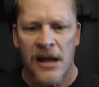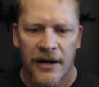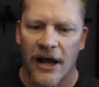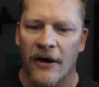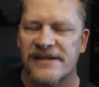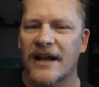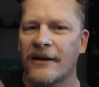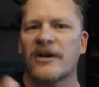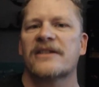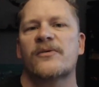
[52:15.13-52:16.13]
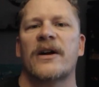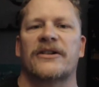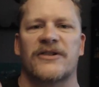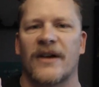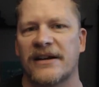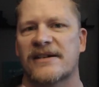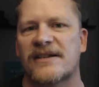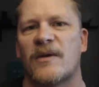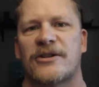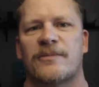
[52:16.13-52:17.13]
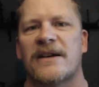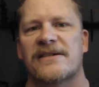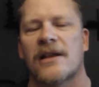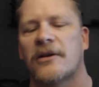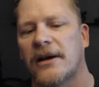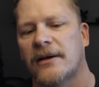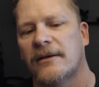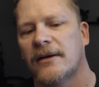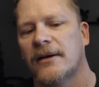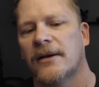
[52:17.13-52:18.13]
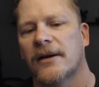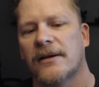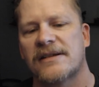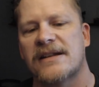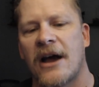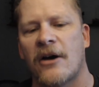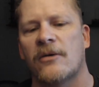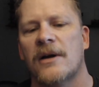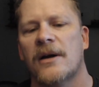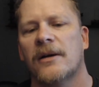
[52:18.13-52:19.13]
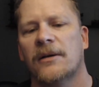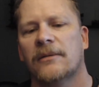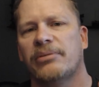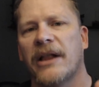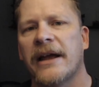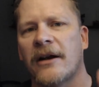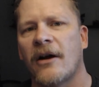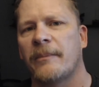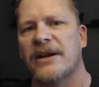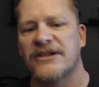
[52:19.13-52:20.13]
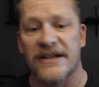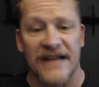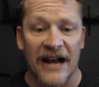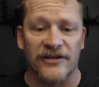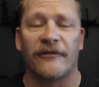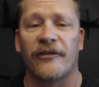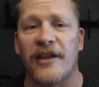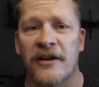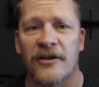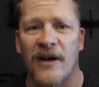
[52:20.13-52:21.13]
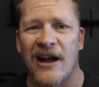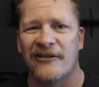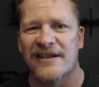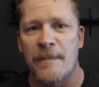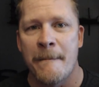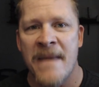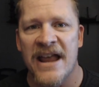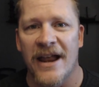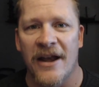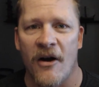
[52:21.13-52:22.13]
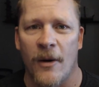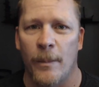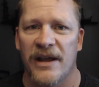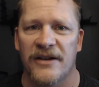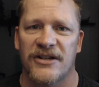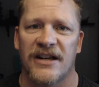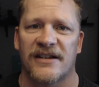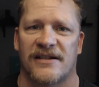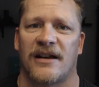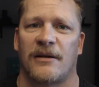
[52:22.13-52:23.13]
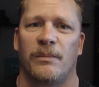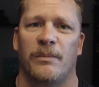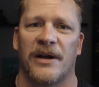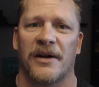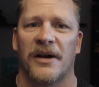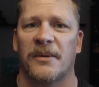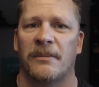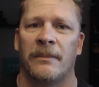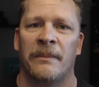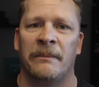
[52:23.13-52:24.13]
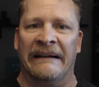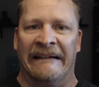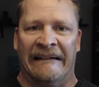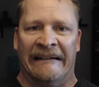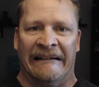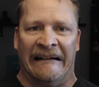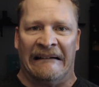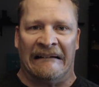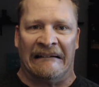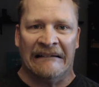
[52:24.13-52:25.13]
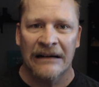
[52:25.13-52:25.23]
Now, I said I'm going to switch, so I need to switch my slogan. It's now playing RPGs. Actually, for the underground, it's making RPGs. Like big old baddie.